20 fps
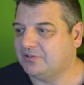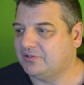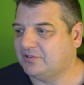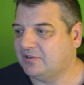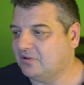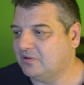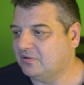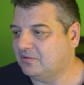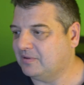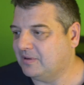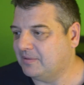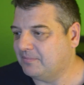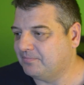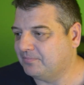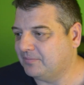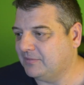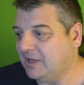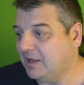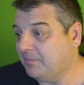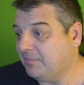So
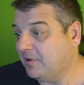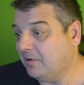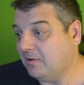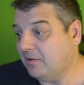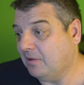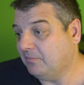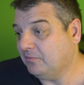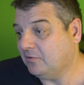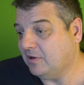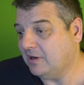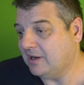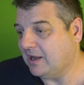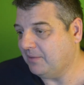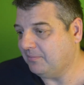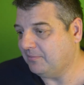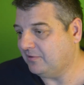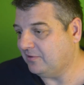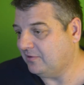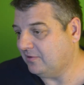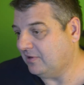but I'm quite
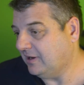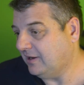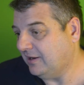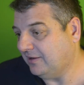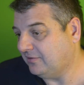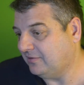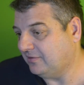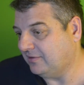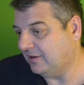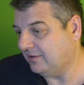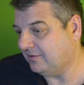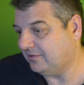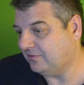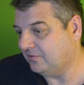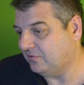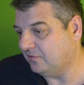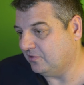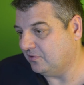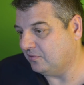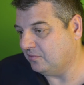happy. Like that's
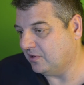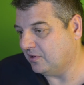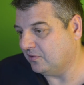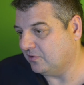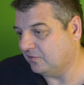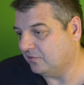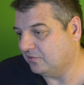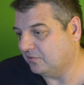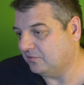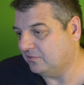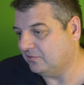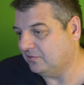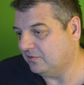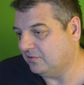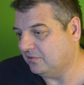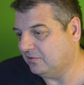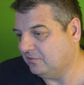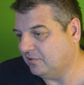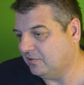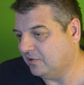doing quite a
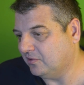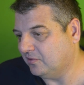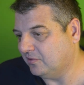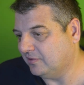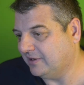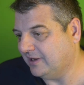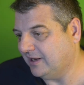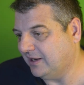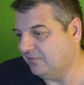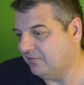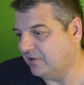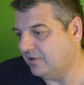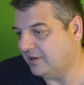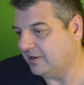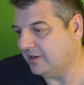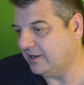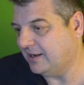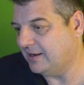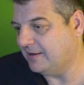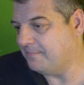good key right
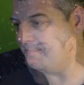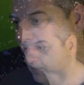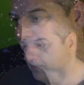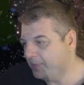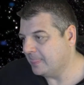there.